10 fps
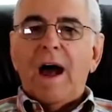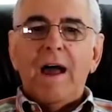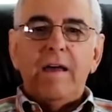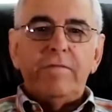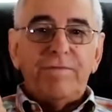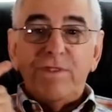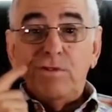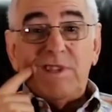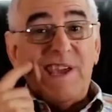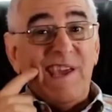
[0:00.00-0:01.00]
I have
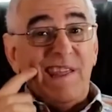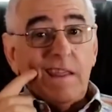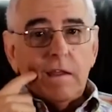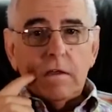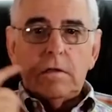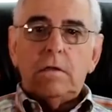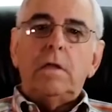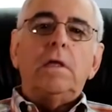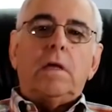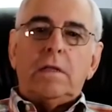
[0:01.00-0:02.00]
new teeth
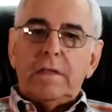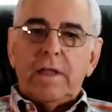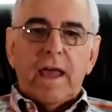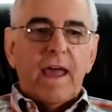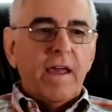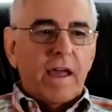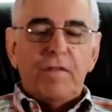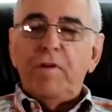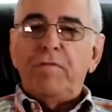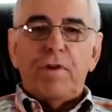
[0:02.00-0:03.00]
today
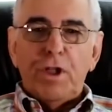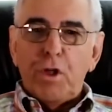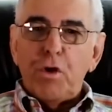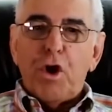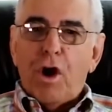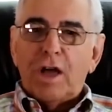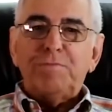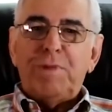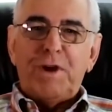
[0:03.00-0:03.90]
at very low cost,